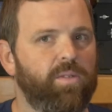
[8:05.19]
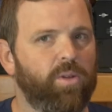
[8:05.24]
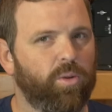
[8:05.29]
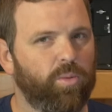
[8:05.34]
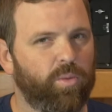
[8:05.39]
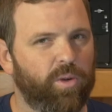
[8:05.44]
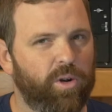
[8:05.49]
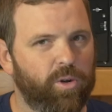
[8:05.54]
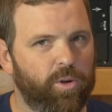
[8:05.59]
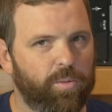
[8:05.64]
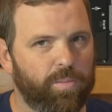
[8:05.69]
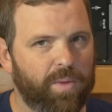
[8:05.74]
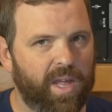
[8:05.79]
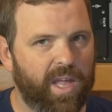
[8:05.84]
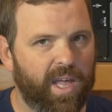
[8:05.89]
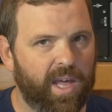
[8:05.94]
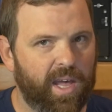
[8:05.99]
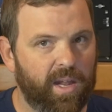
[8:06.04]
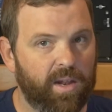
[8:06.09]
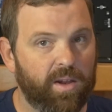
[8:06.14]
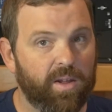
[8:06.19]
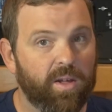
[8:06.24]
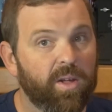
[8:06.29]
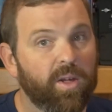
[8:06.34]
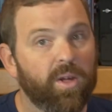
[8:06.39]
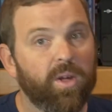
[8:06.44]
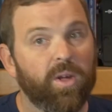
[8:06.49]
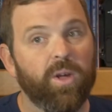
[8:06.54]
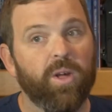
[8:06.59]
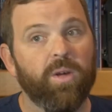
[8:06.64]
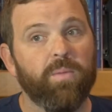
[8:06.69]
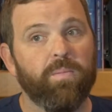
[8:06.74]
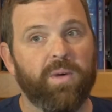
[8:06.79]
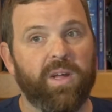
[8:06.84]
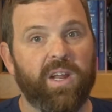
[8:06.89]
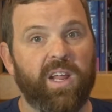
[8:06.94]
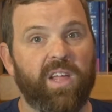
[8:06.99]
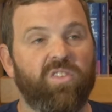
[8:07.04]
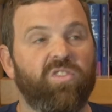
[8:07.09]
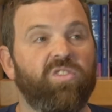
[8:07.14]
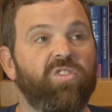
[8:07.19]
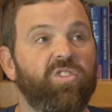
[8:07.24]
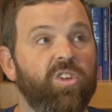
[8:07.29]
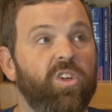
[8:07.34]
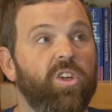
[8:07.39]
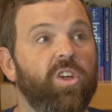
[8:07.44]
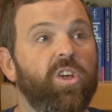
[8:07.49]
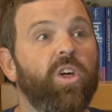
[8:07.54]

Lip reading: Don't want to do it in my head, but it's